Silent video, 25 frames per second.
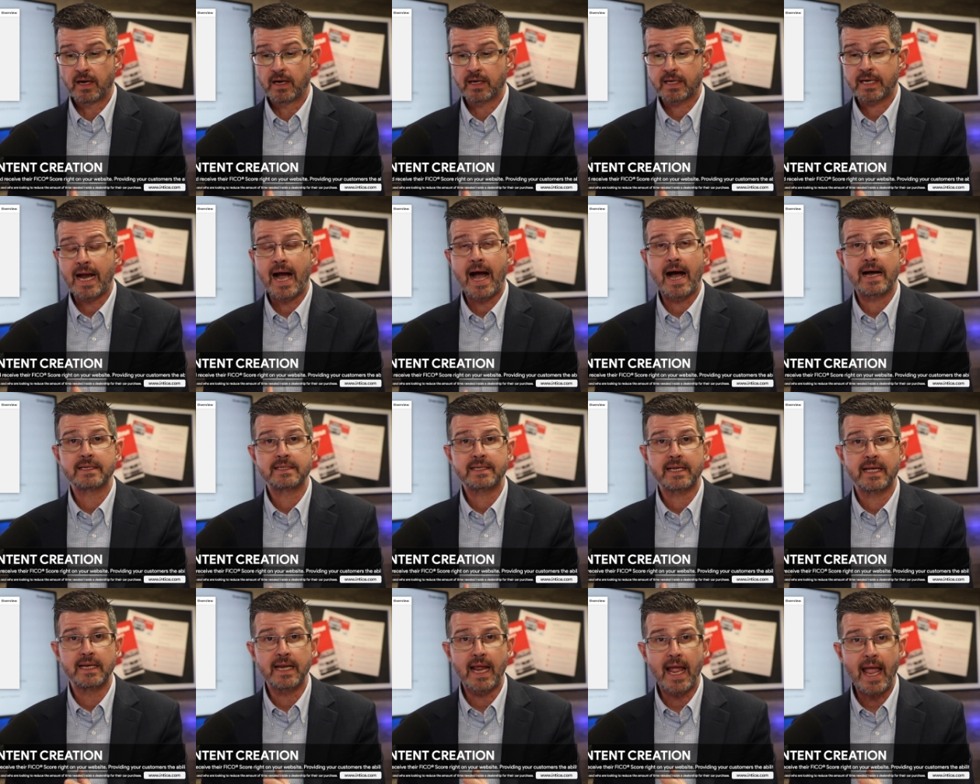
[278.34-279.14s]

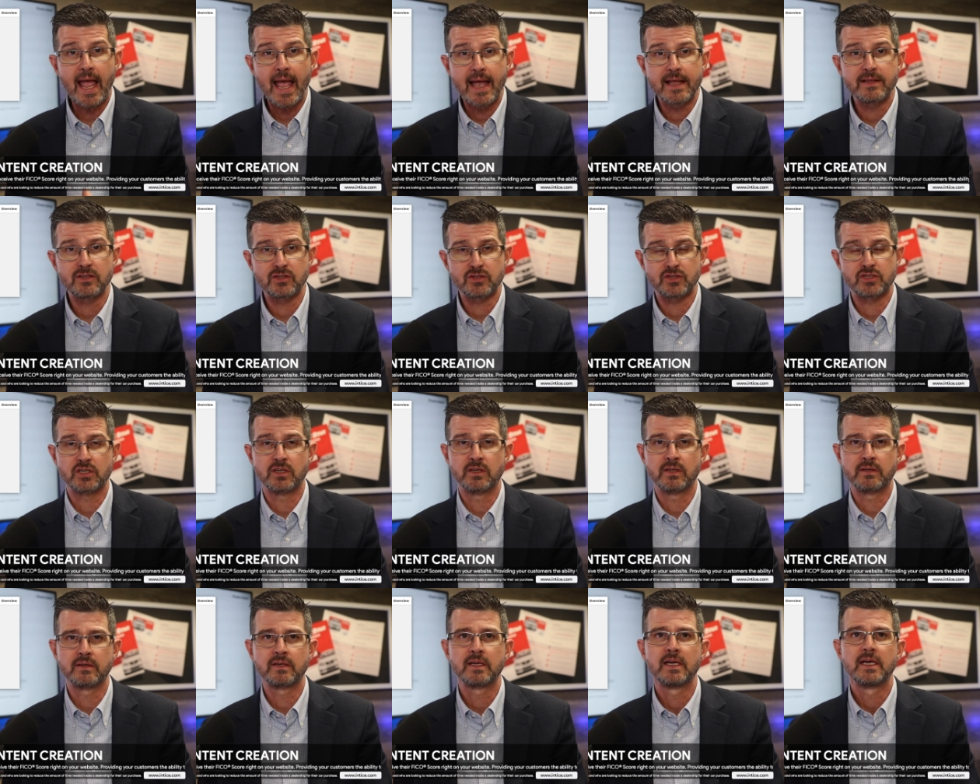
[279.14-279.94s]
content
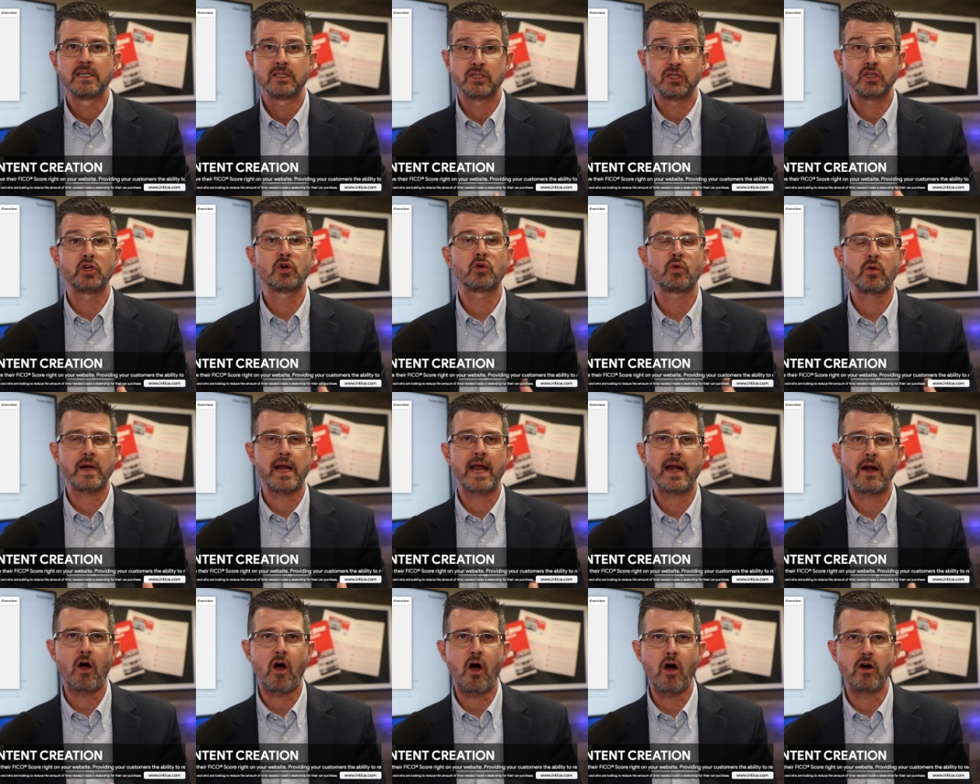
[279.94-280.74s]
engine to
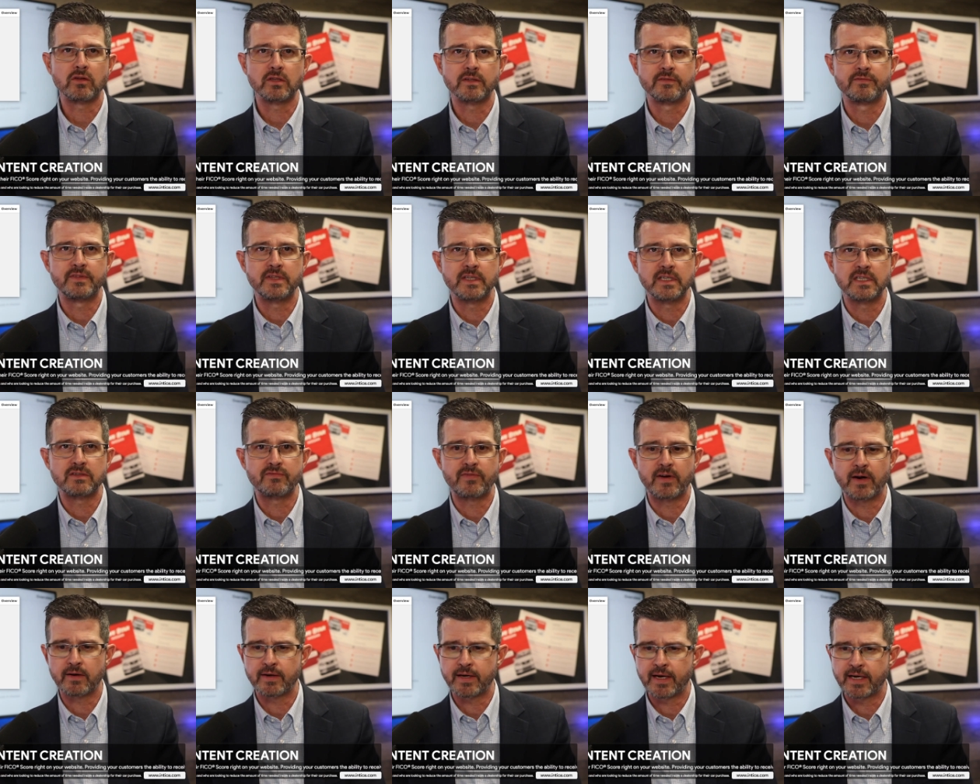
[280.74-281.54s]
create all of these
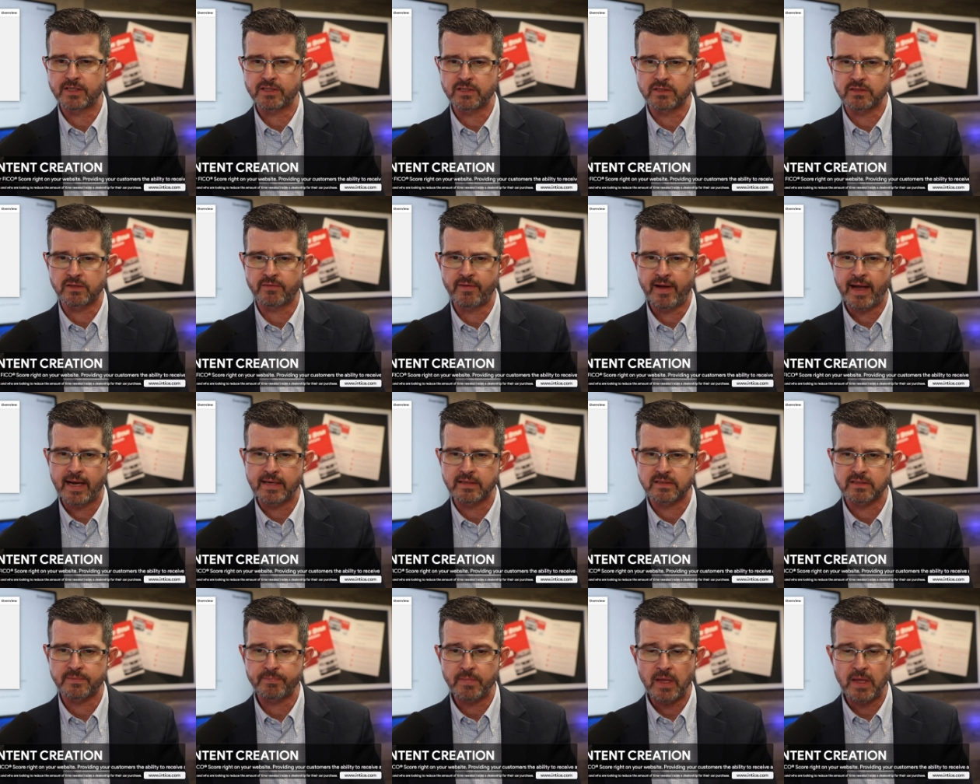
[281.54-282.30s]
variations of ads.